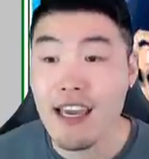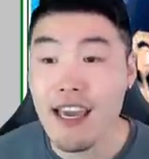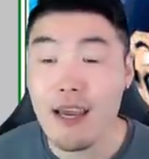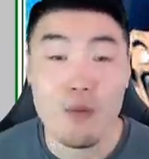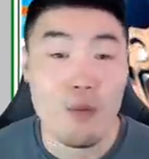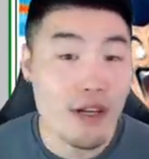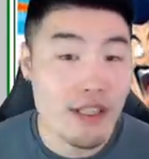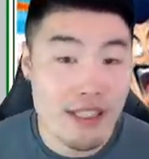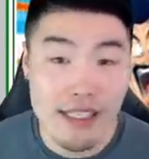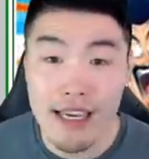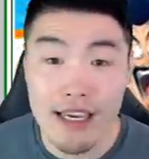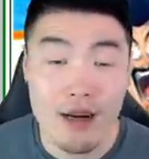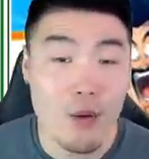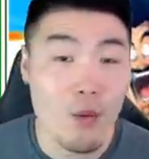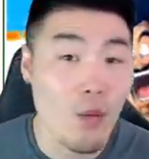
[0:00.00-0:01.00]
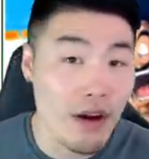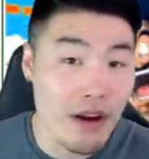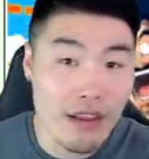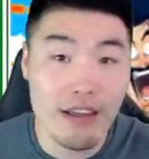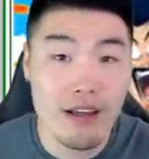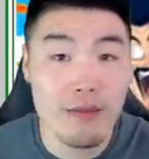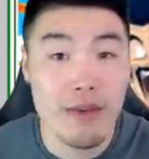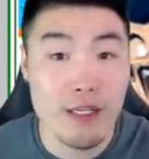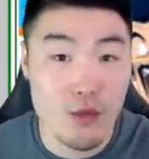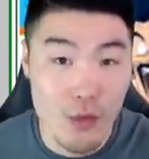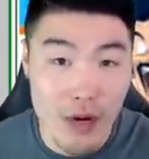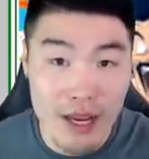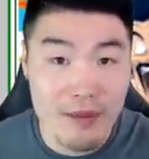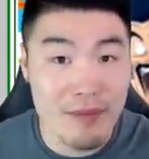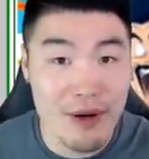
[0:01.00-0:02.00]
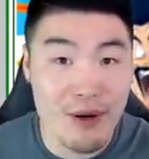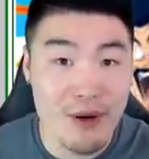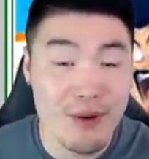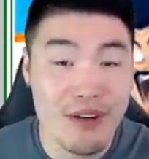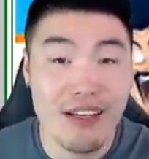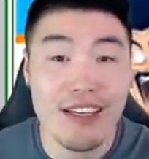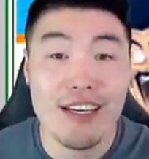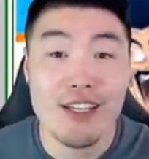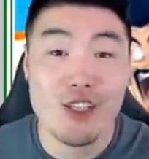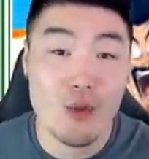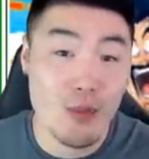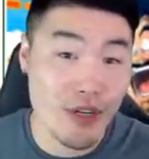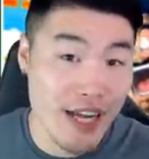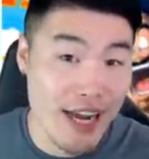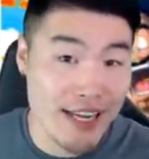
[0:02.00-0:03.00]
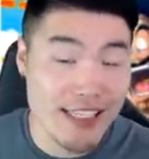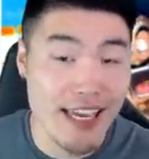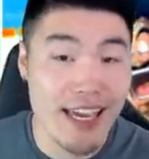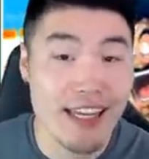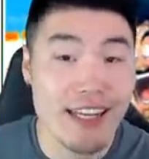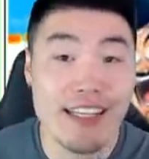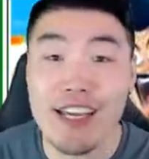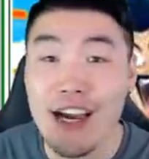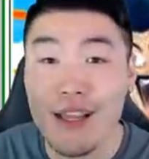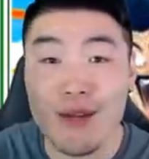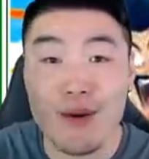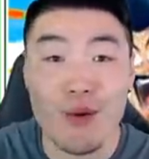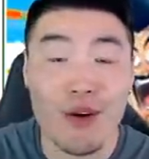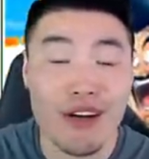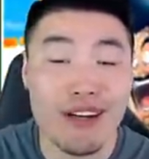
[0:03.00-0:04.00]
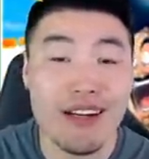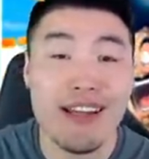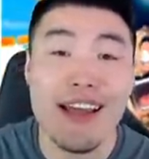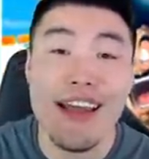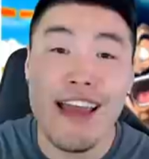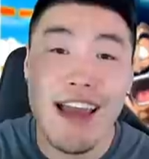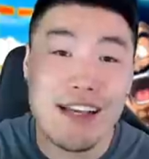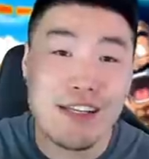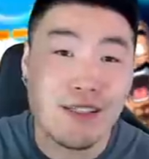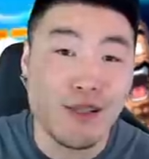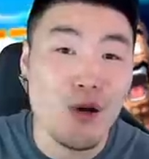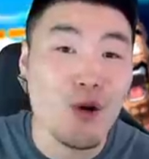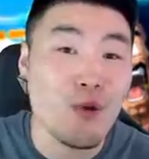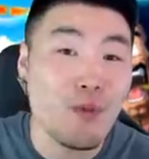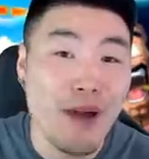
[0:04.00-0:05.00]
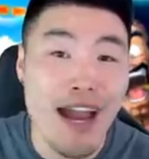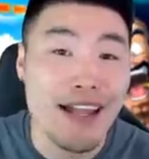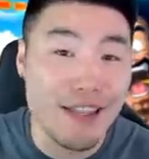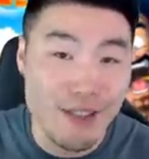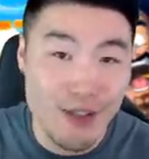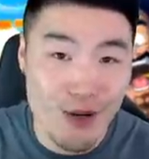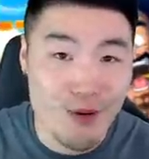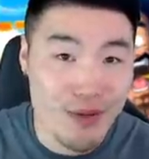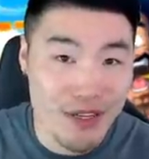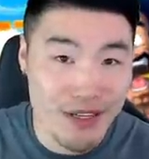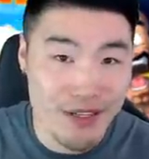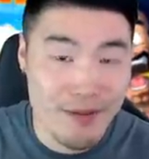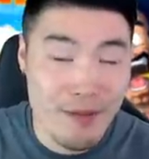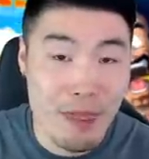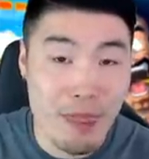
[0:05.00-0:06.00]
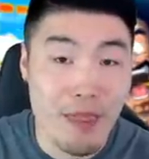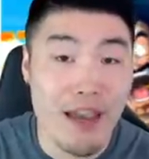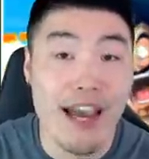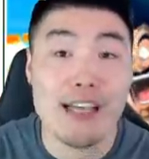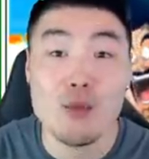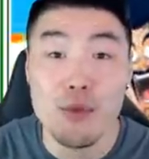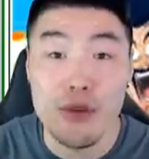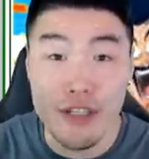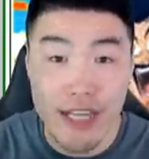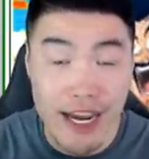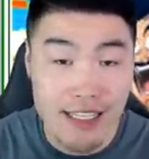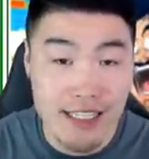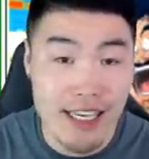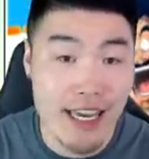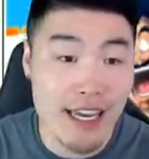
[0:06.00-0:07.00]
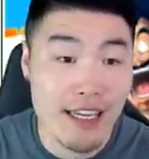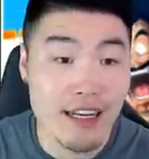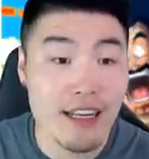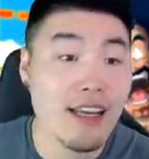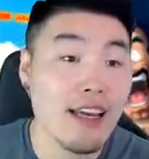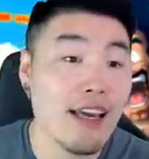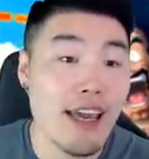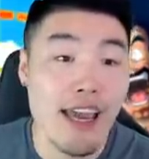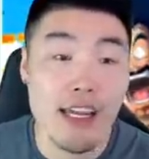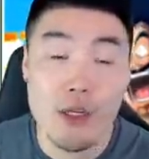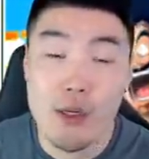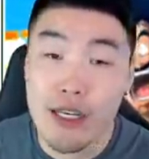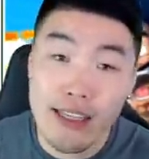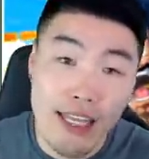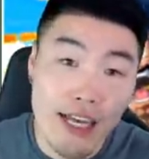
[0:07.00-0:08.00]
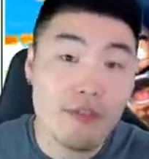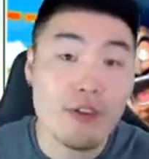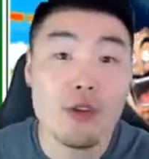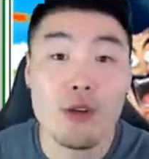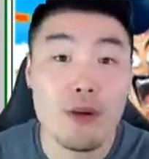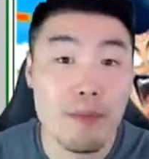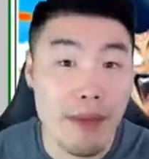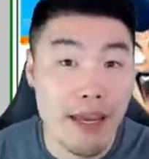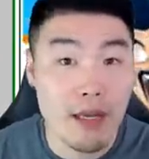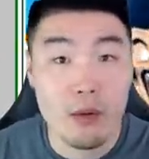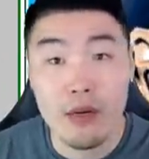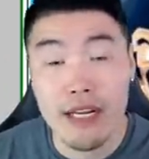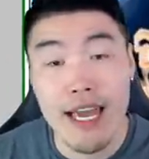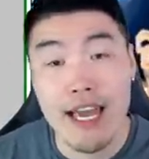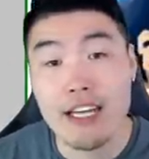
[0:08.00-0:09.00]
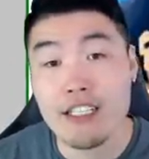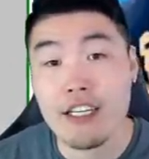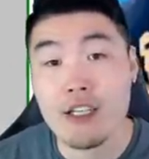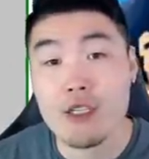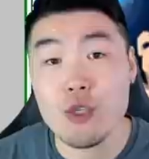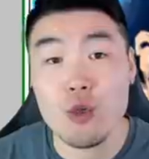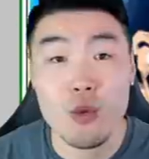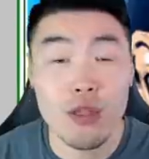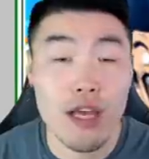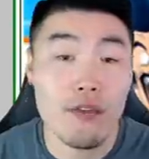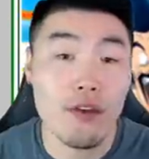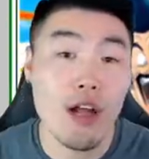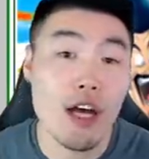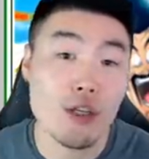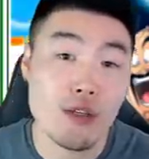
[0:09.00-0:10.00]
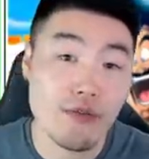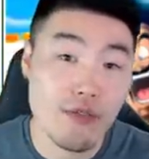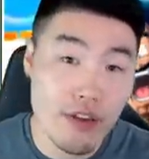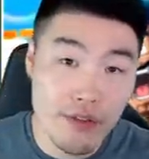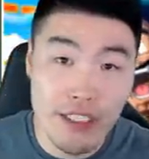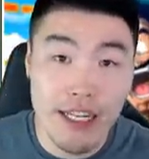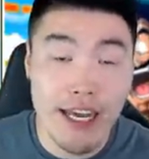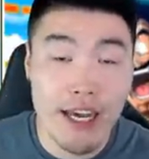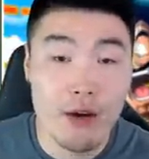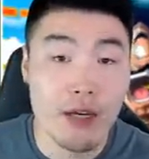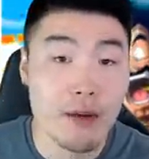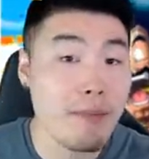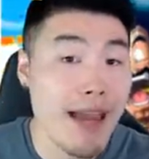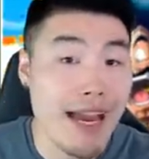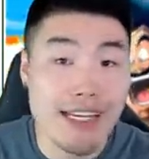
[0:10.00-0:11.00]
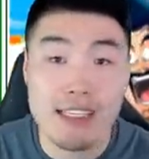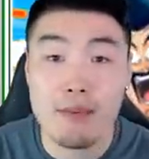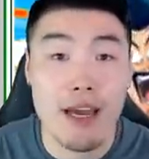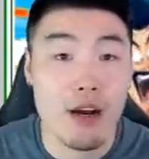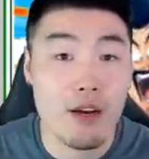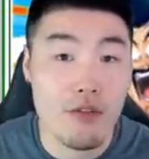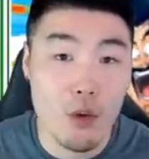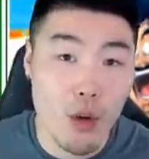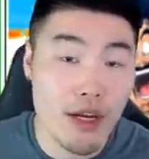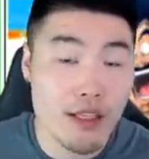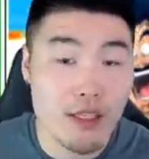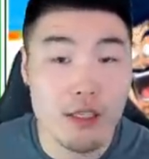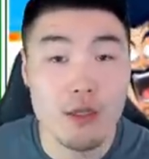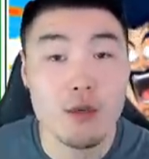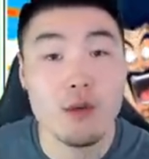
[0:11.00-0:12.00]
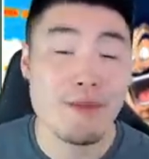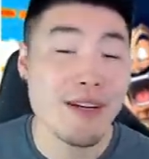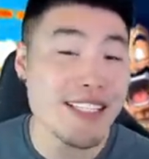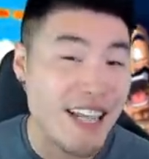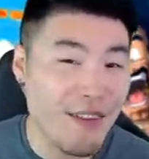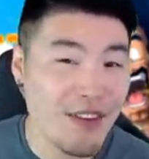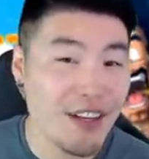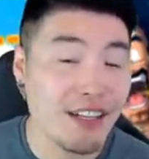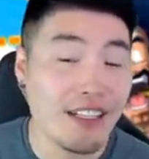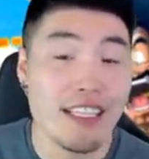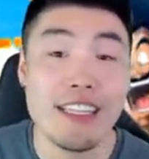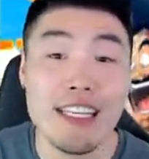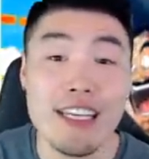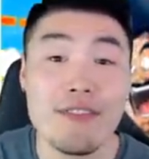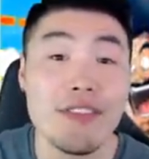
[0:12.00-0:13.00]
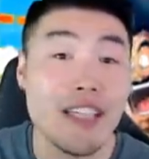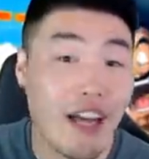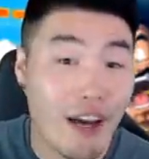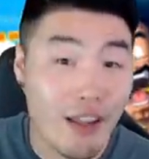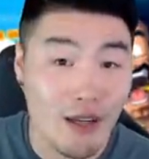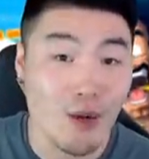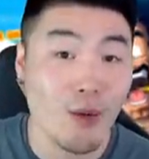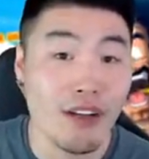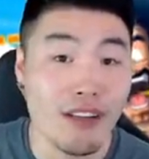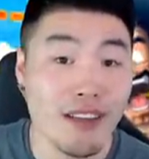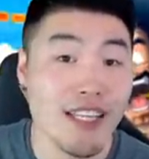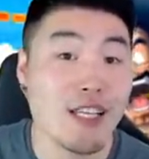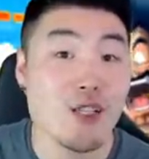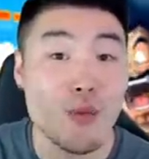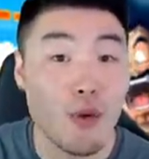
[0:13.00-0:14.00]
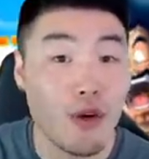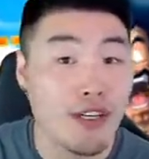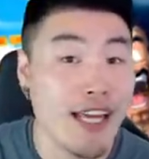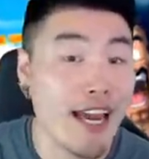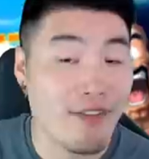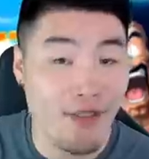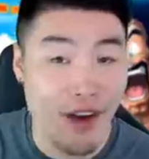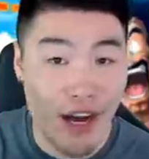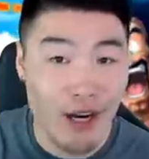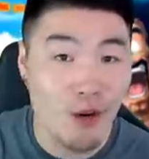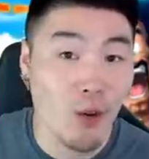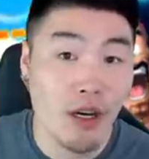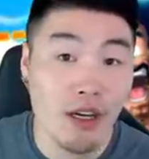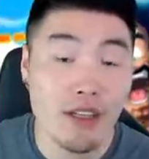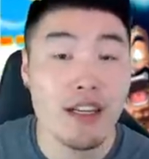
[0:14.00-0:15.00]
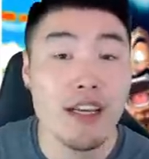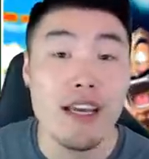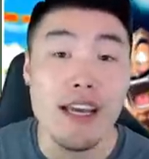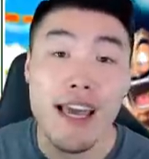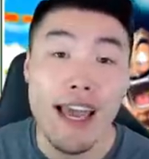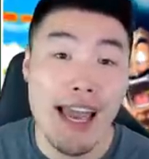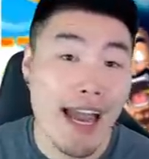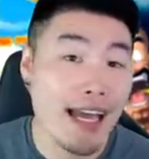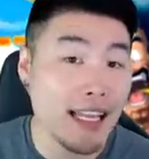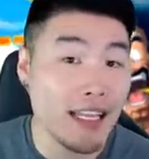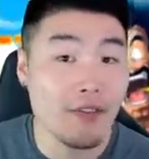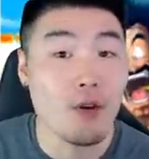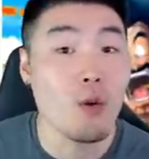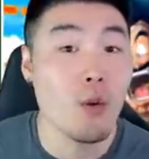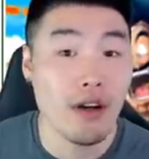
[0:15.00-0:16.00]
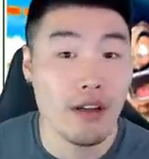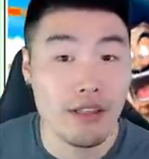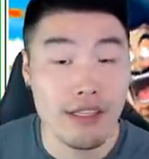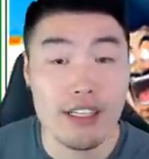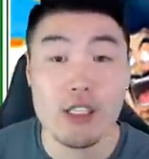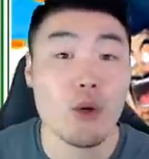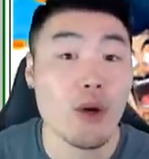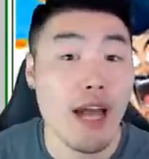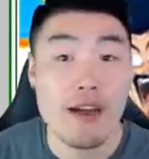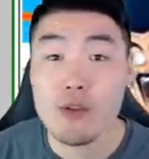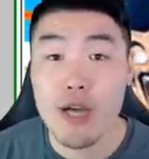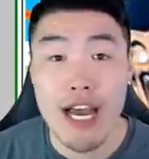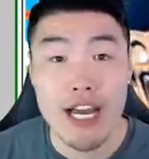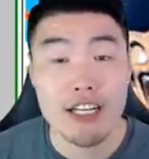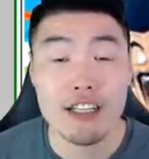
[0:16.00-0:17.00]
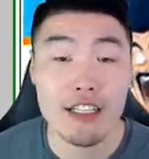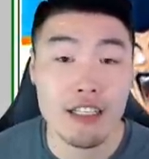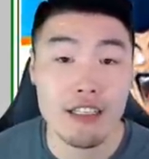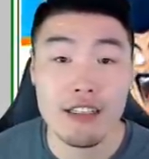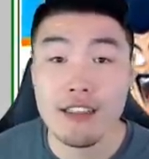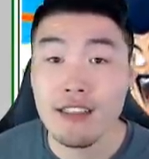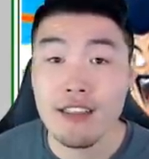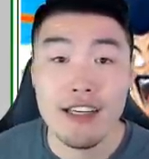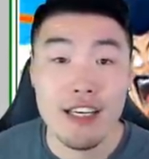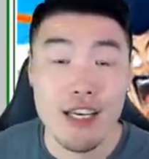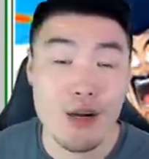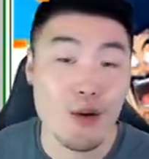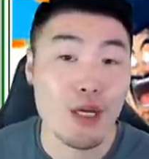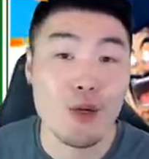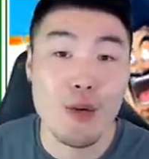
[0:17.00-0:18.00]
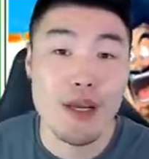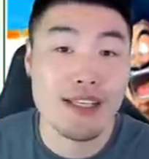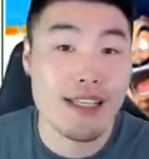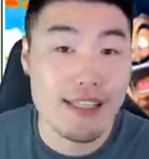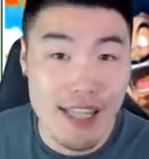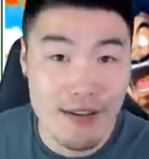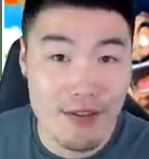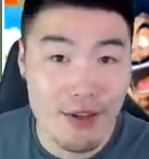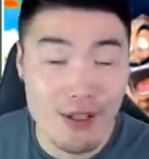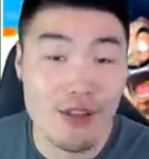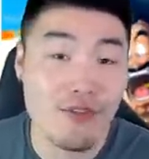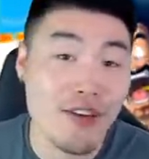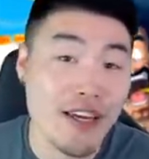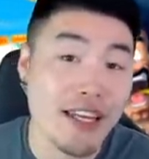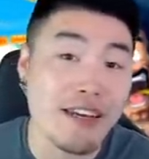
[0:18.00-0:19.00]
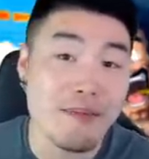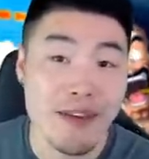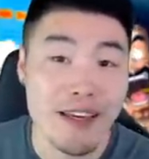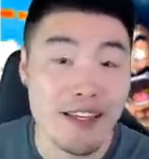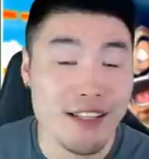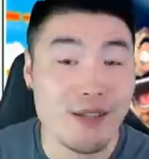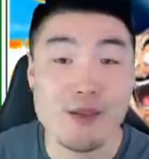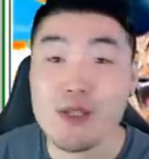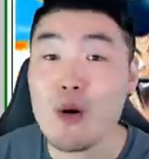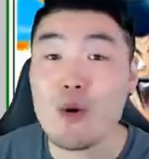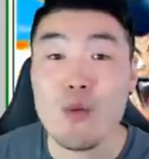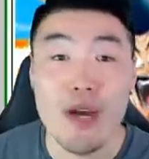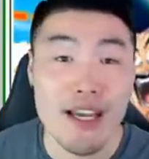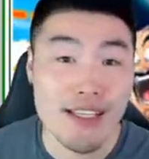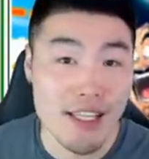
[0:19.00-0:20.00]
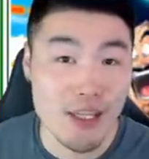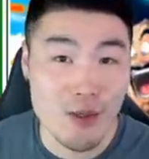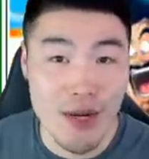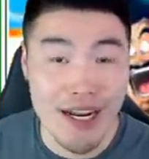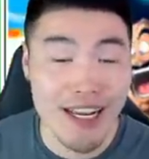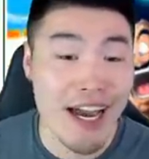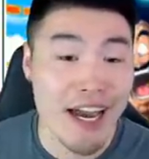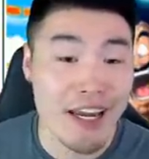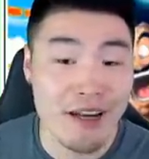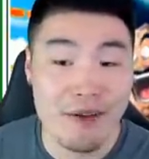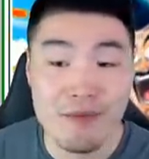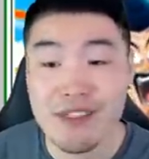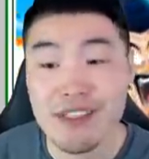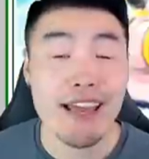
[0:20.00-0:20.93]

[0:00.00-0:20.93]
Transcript: And once again, one of them is rainbowed, super attack 10, the other one has no paths open. That's super attack 10, and you can level your main one actually to level 150 now, you can max him out if you want to, but definitely leave the other one, the super attack fodder one, at level 1, because you don't have to actually you know, increase his level to feed him in, so don't waste the training items.